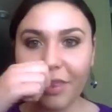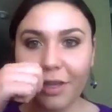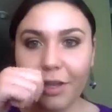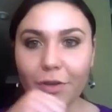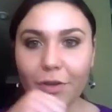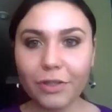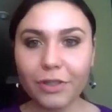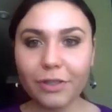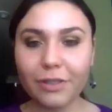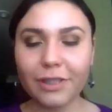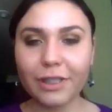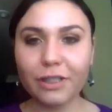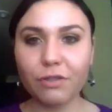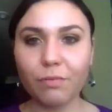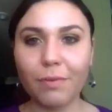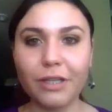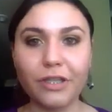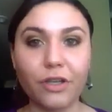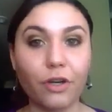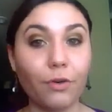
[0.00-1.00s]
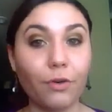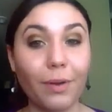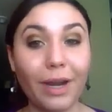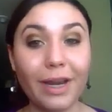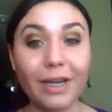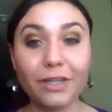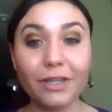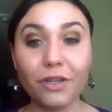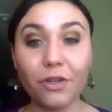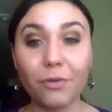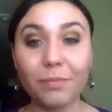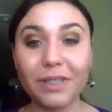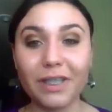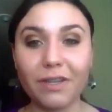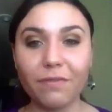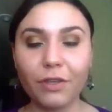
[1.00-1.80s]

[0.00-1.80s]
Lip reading: the Coastal Scents ones are great dupes.